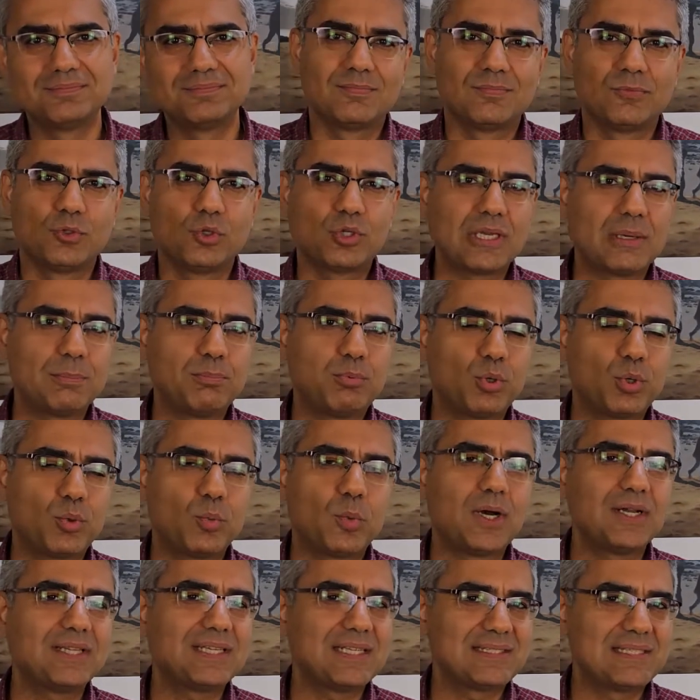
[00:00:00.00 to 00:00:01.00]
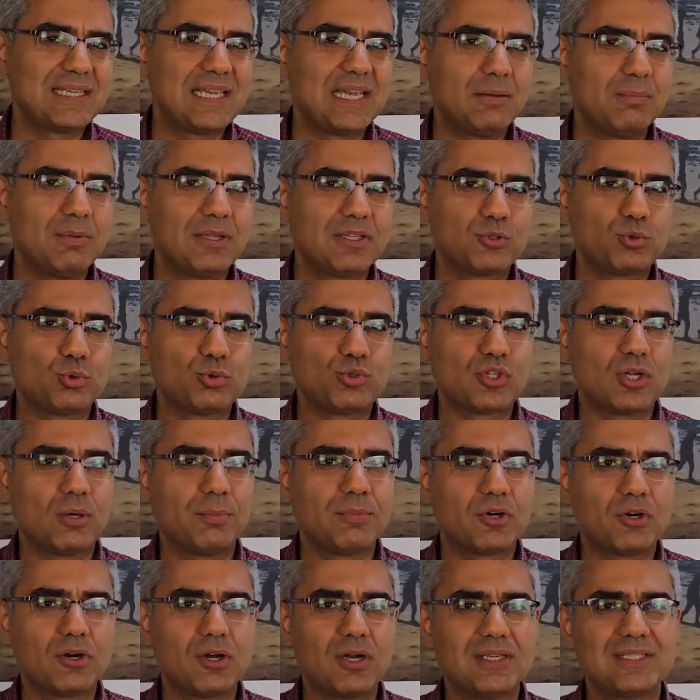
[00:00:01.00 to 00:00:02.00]
You can provide a table to
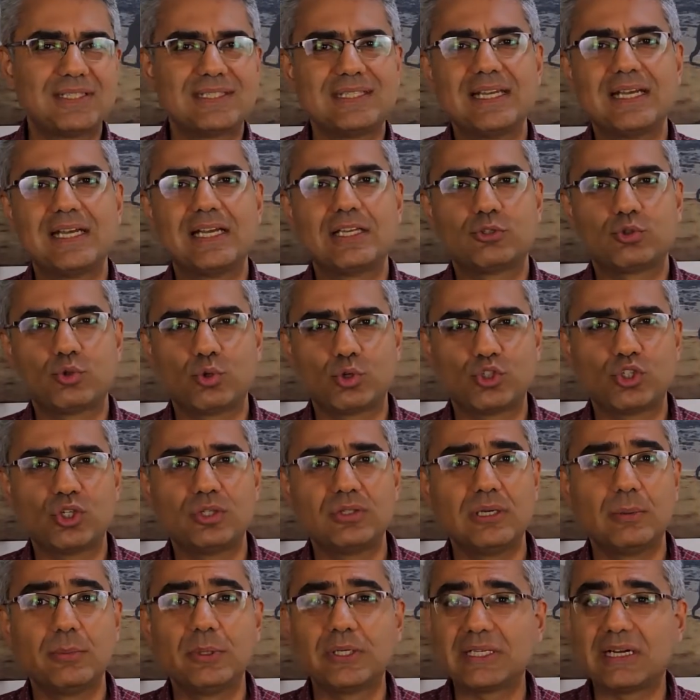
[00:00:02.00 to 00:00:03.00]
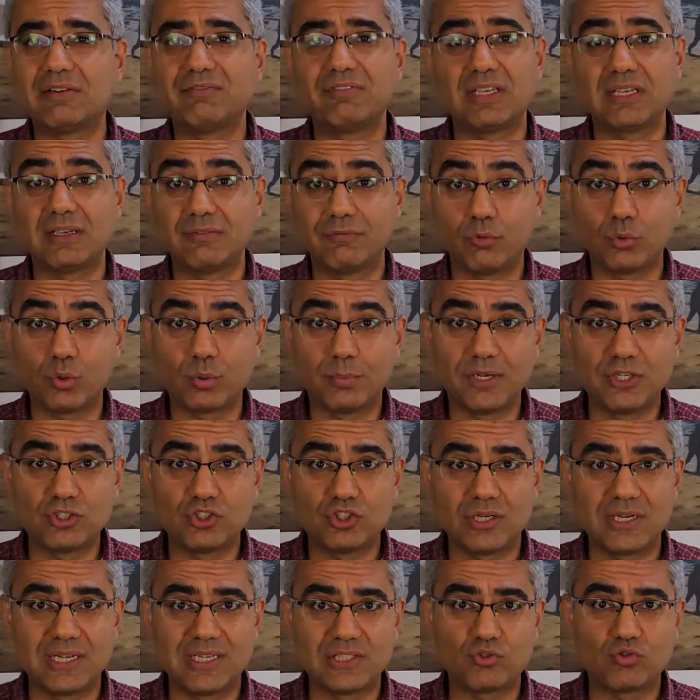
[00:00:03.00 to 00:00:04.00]
summarize the socio-demographic
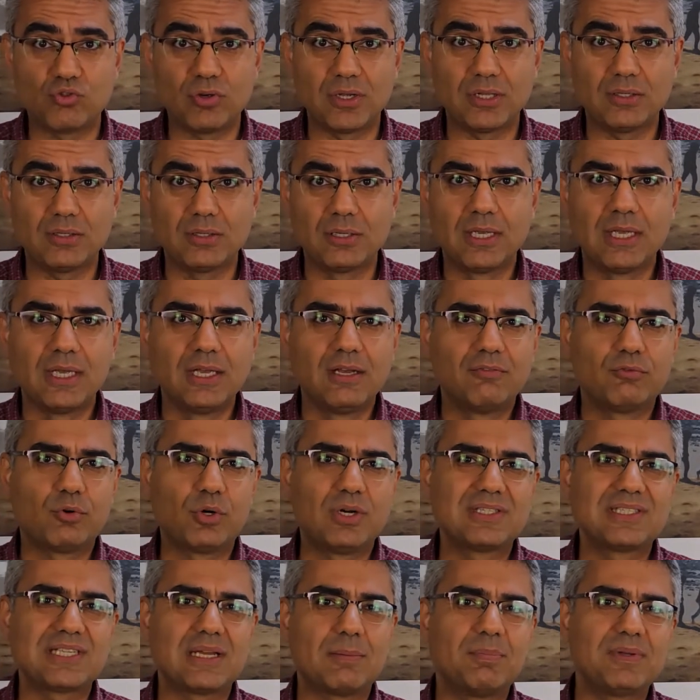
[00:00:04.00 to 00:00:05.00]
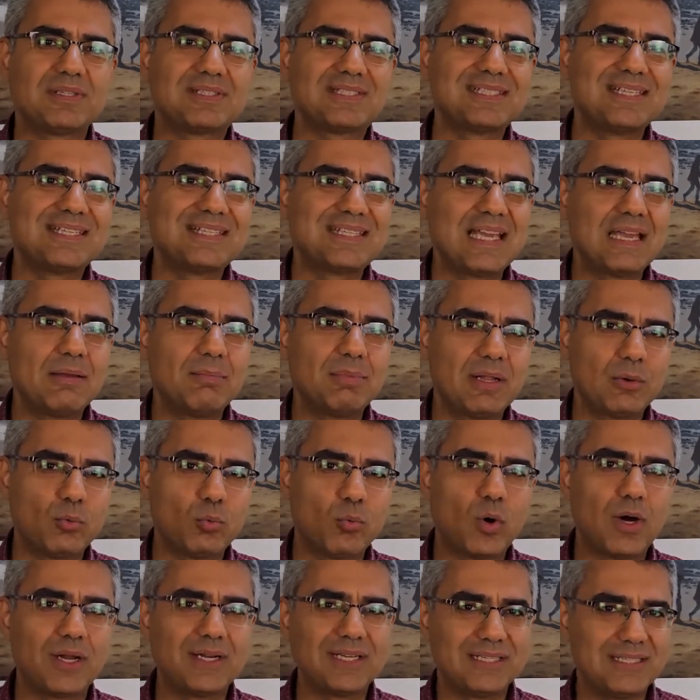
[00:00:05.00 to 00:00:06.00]
information as well. For example, see Table
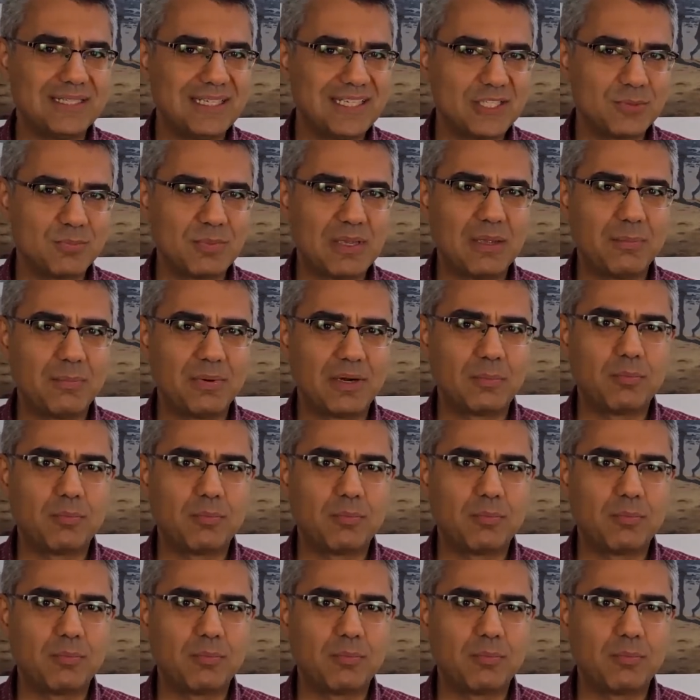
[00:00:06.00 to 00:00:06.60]
1 in this paper